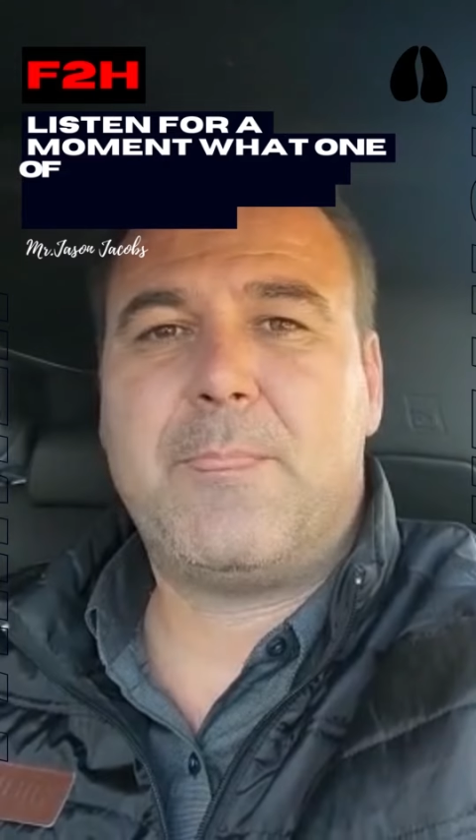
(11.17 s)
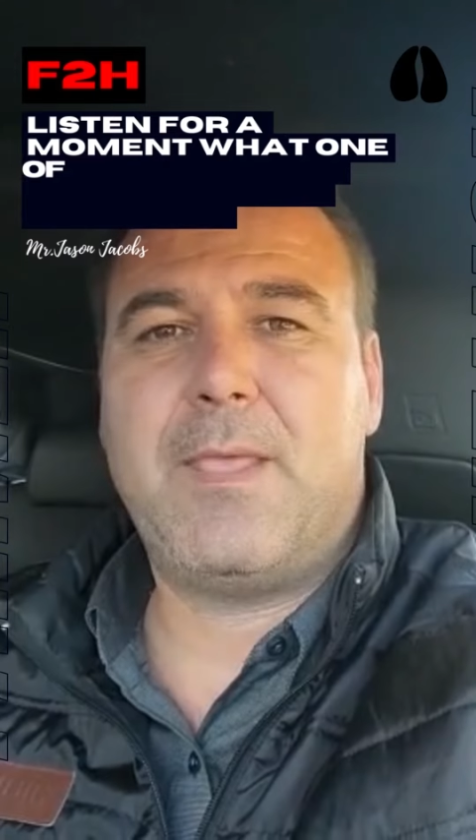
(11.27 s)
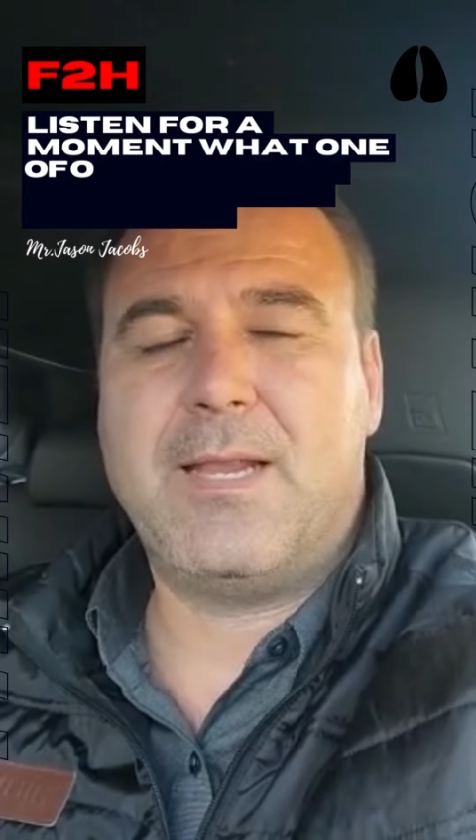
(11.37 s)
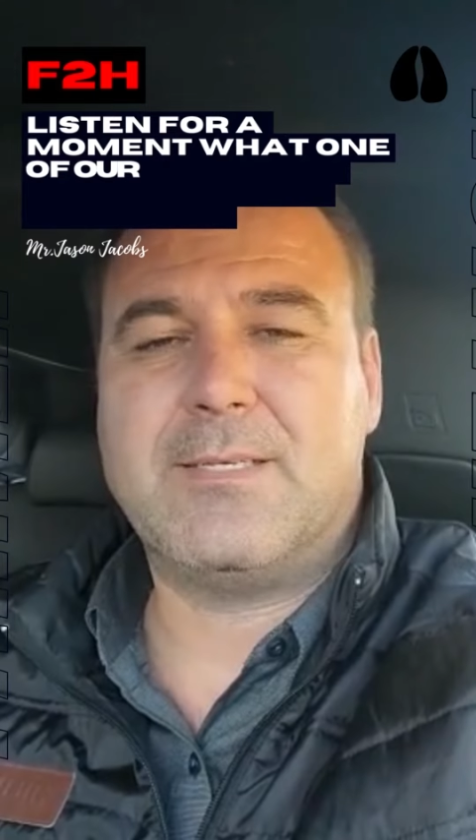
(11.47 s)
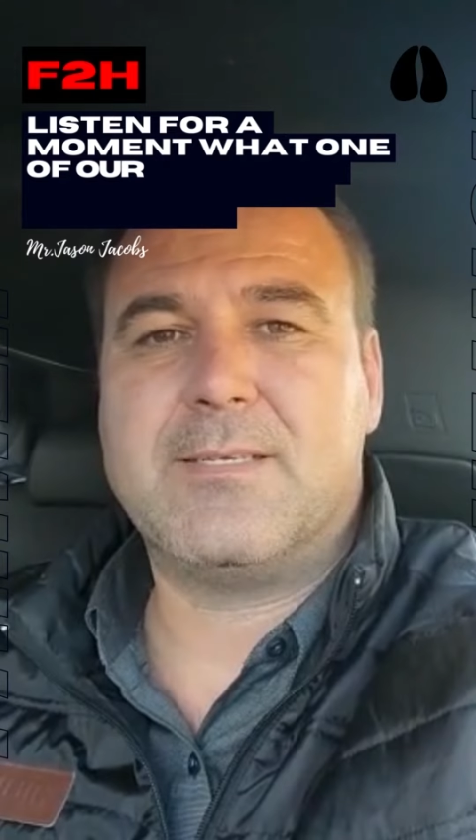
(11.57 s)

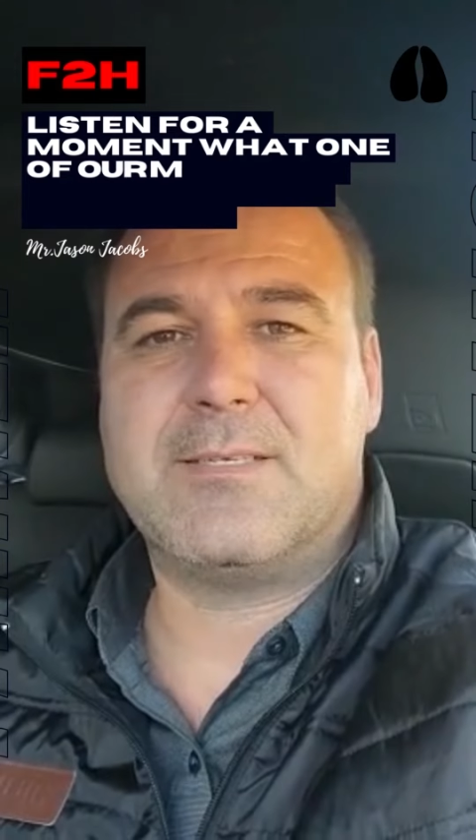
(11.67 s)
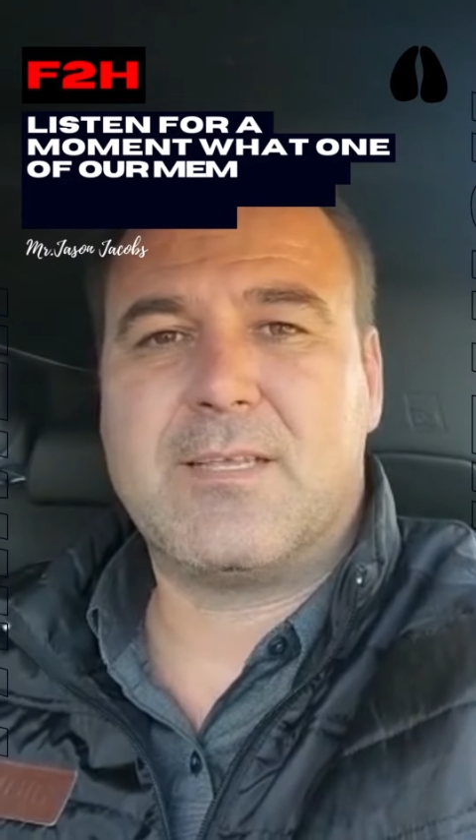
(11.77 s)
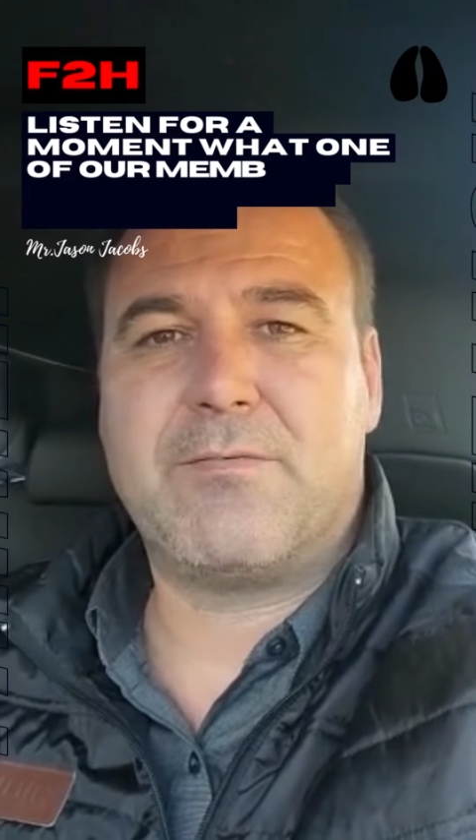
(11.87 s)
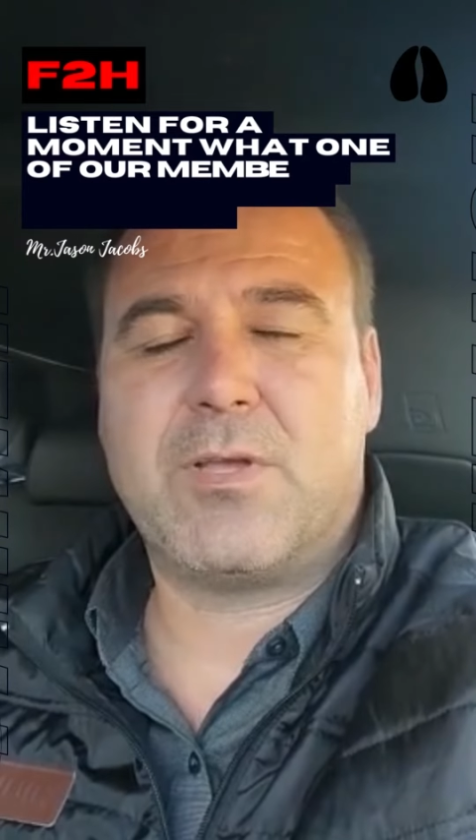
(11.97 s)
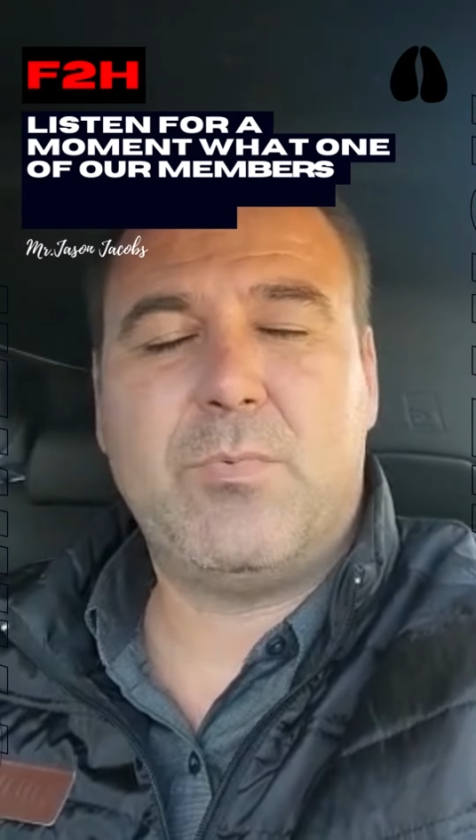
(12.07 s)
hunters in
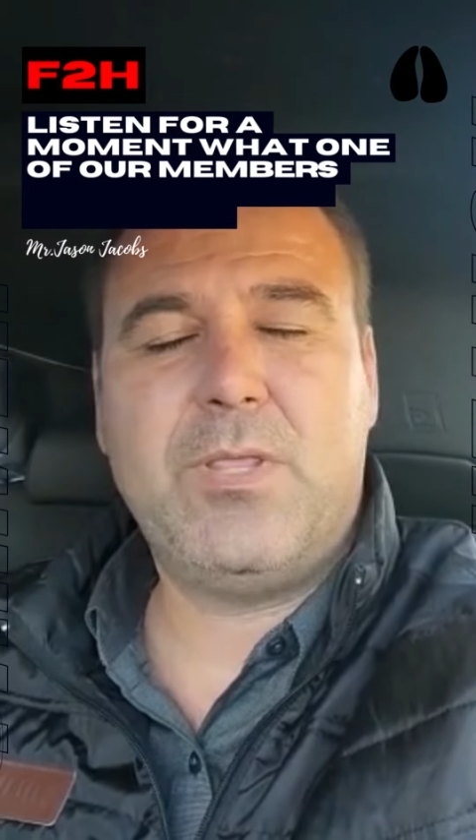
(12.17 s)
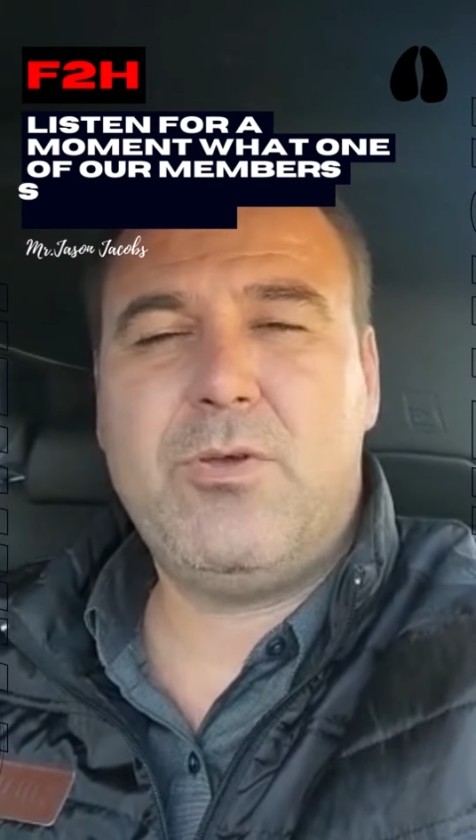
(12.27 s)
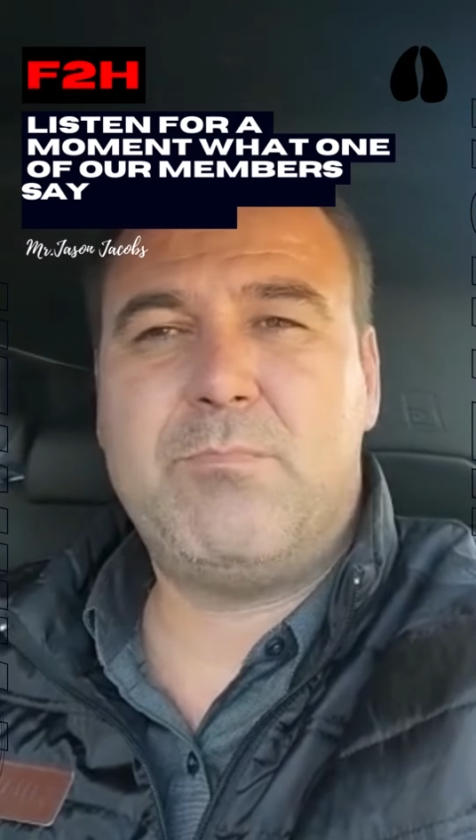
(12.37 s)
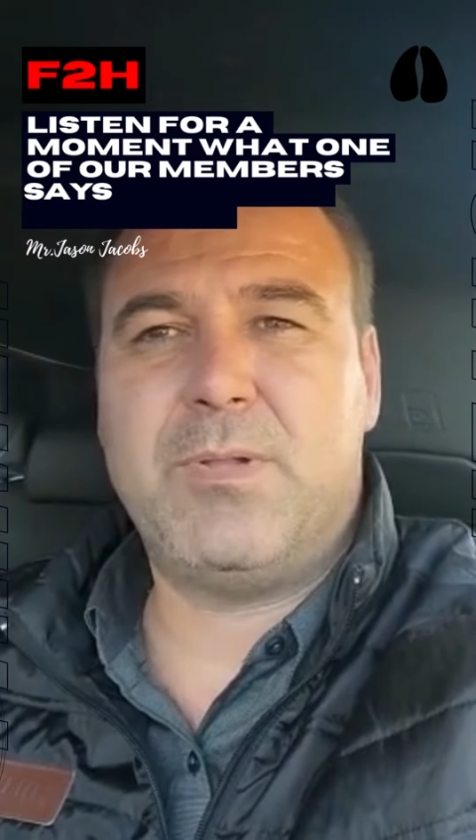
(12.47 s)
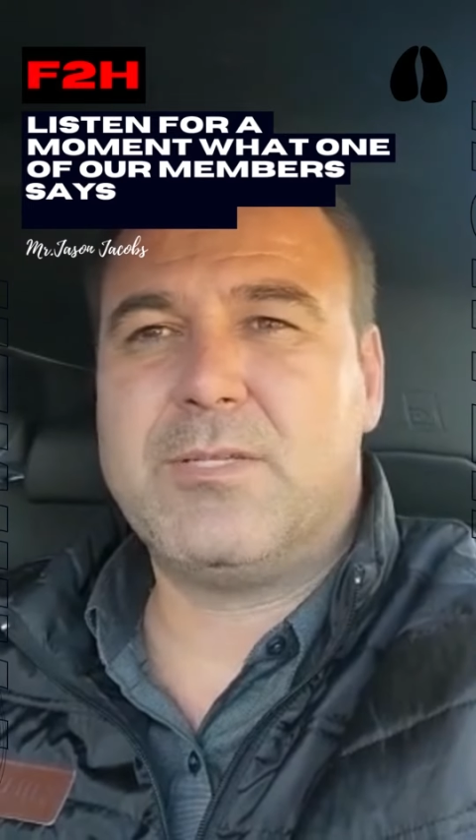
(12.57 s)
South Africa, whether
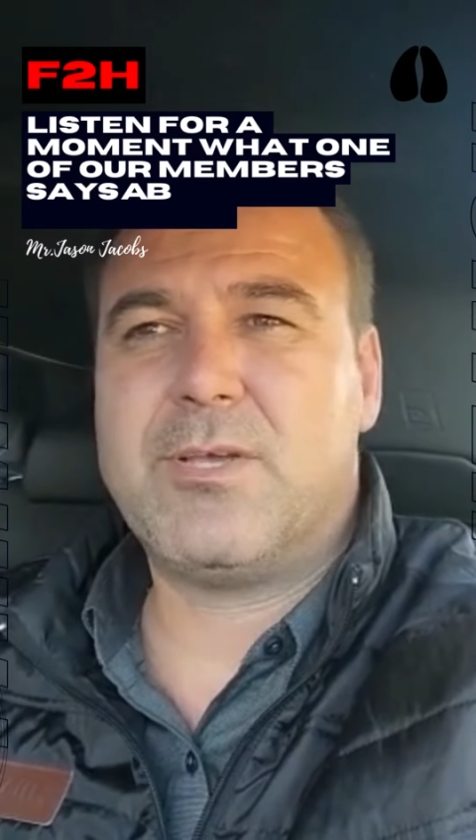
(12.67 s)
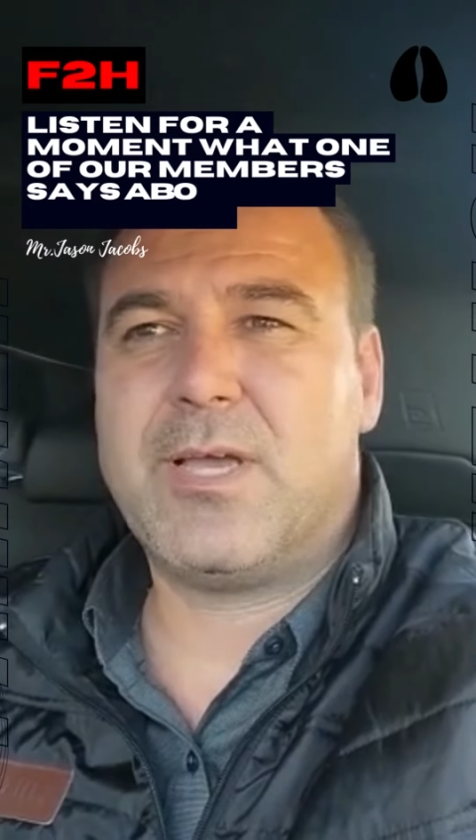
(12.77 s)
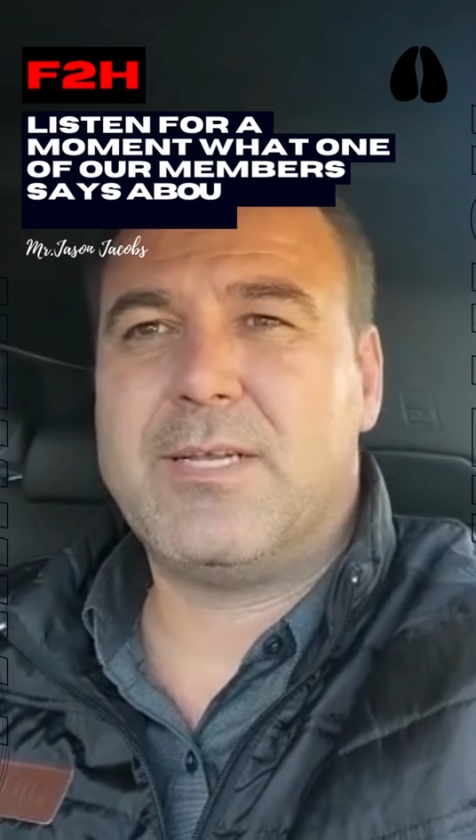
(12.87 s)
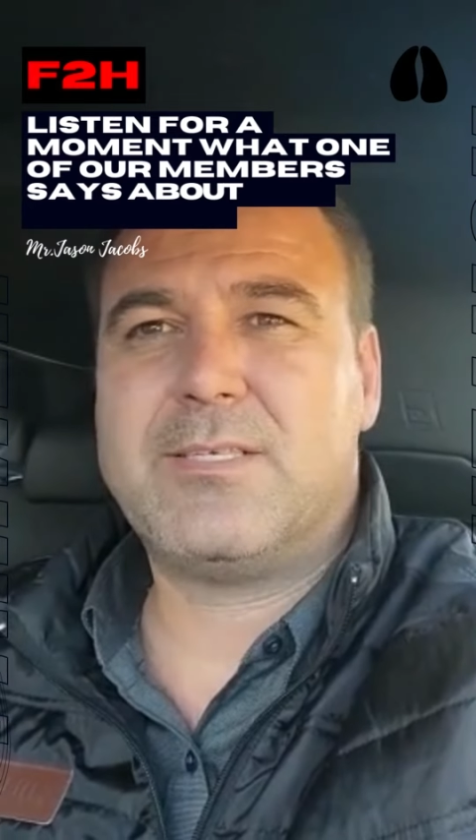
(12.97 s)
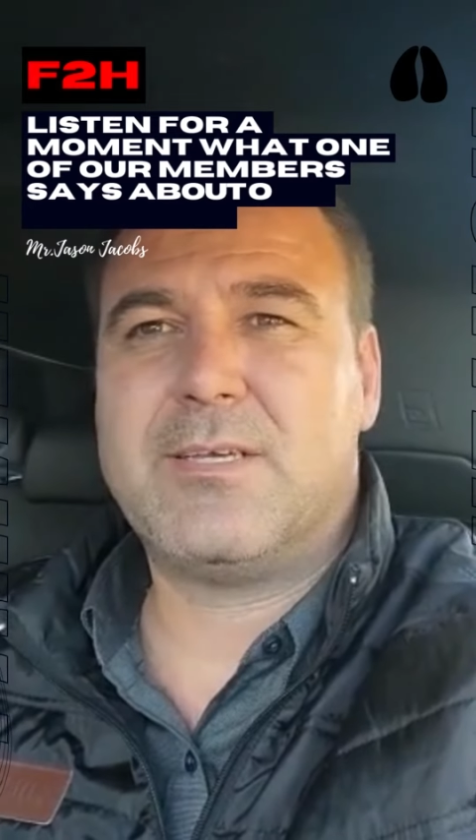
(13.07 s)
you're a biltong
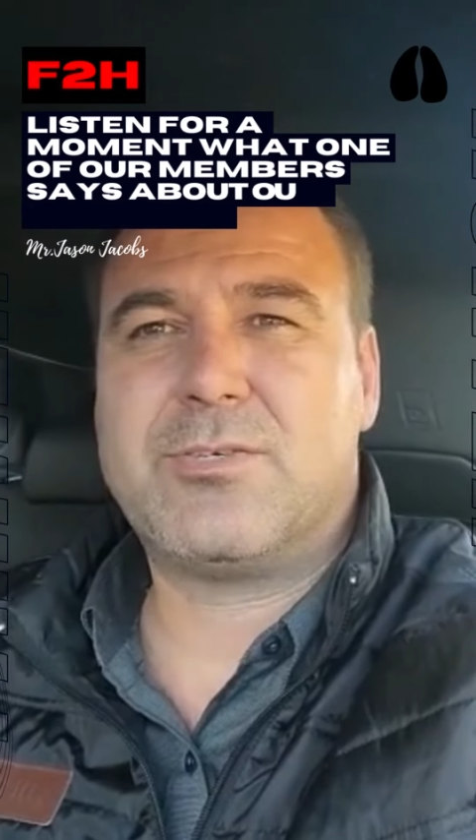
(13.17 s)
hunter,